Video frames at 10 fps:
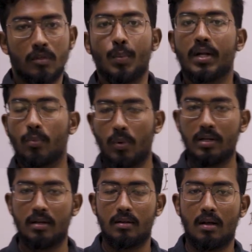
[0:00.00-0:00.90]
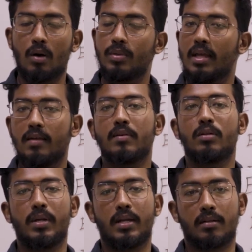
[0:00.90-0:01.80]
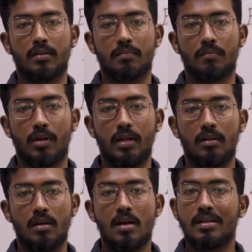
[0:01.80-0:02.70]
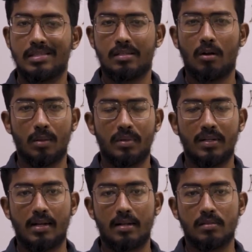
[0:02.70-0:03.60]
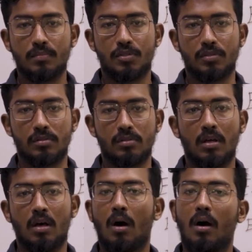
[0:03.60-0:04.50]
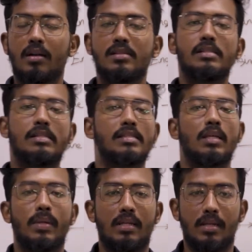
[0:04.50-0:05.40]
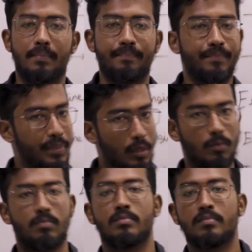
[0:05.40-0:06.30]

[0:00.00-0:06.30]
You might have wondered how they are even doing it, right? Is it automatic transmission or is it a CVT? No.